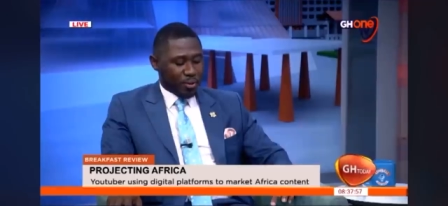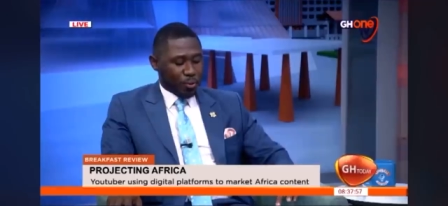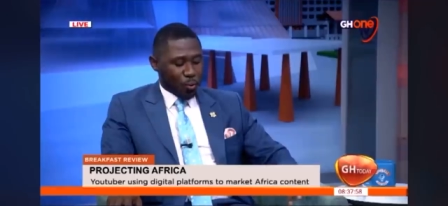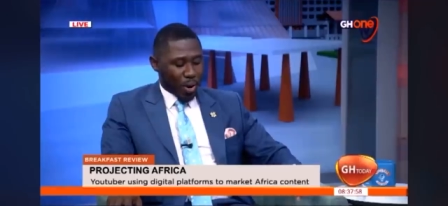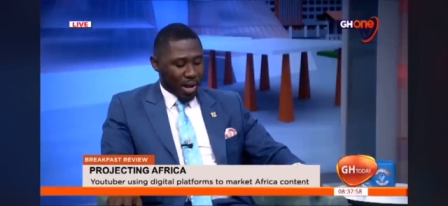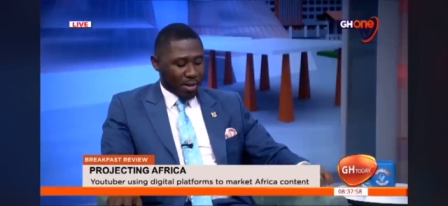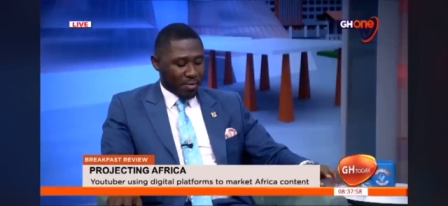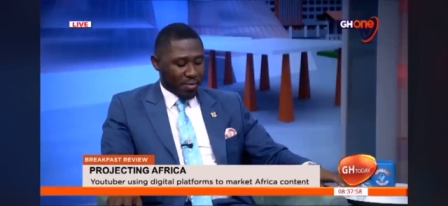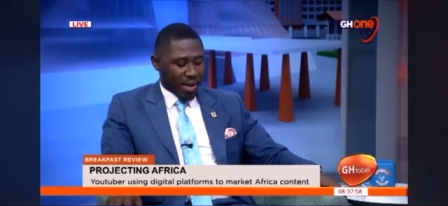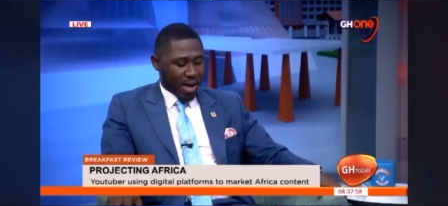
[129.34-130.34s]
twelve.
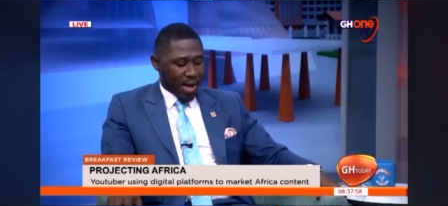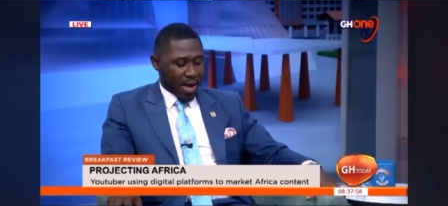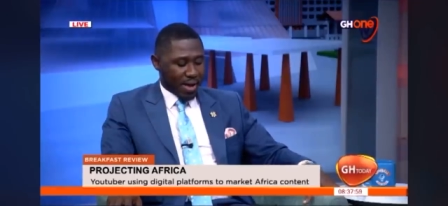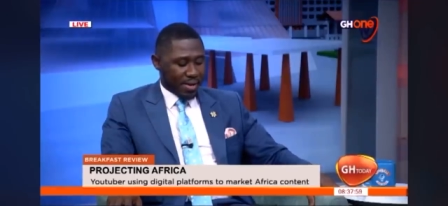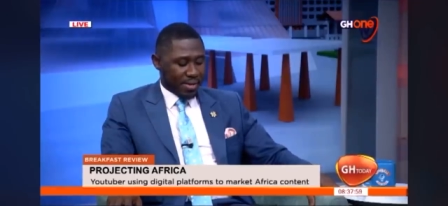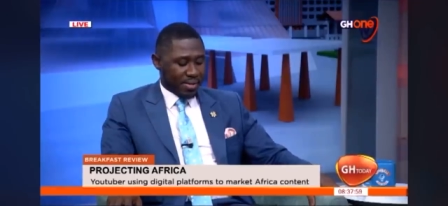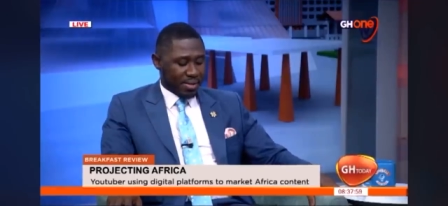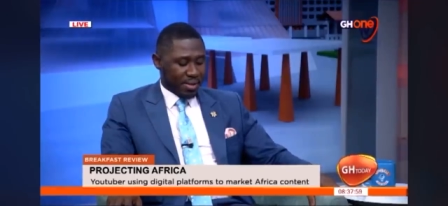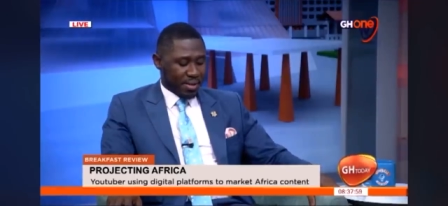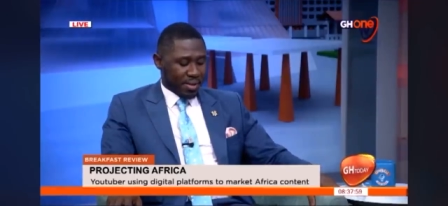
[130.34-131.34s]
Yeah.
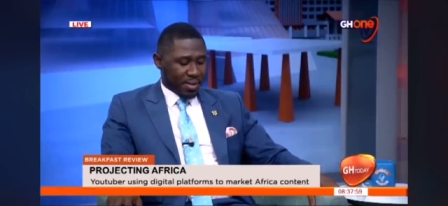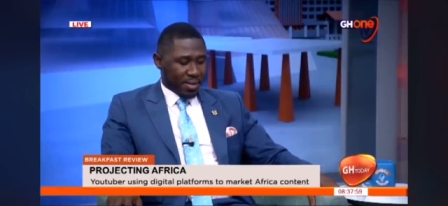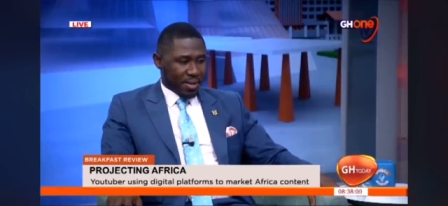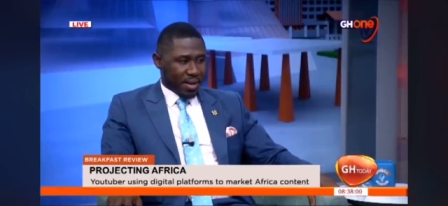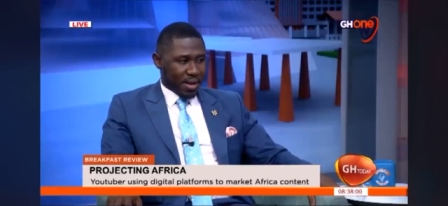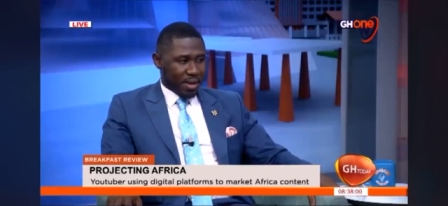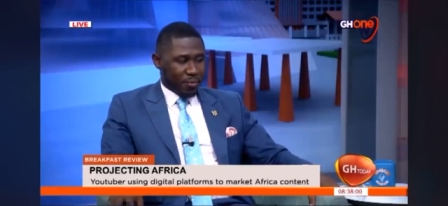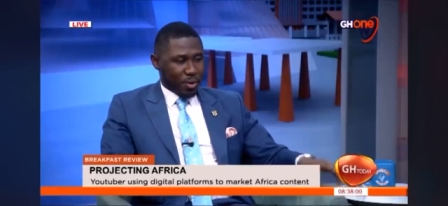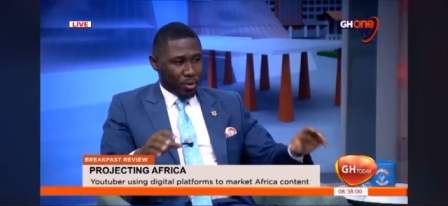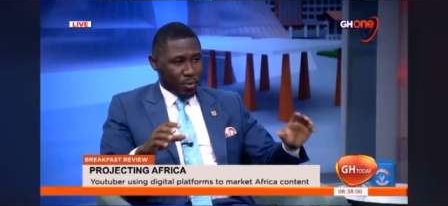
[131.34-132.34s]
And uh,
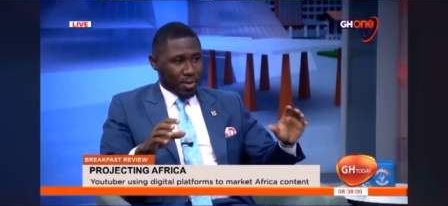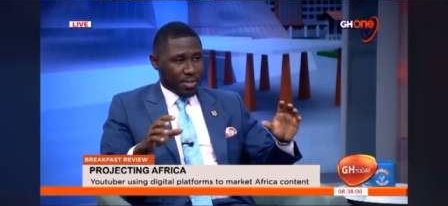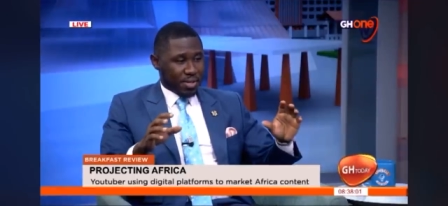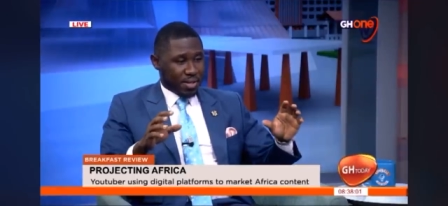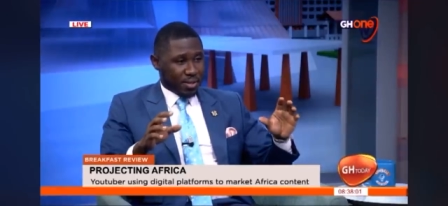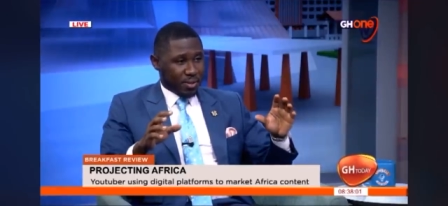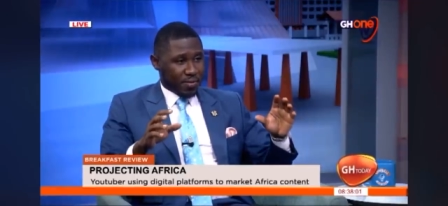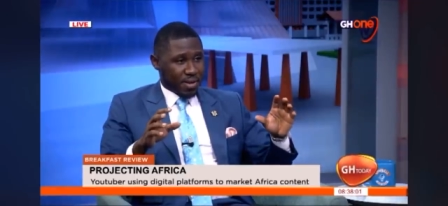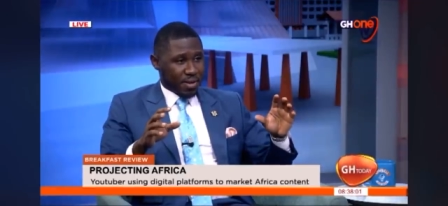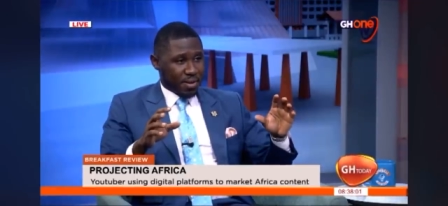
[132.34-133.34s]
you've been doing this a little
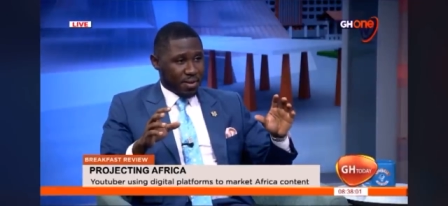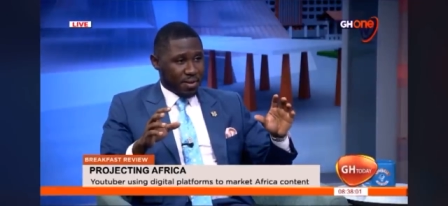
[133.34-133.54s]
over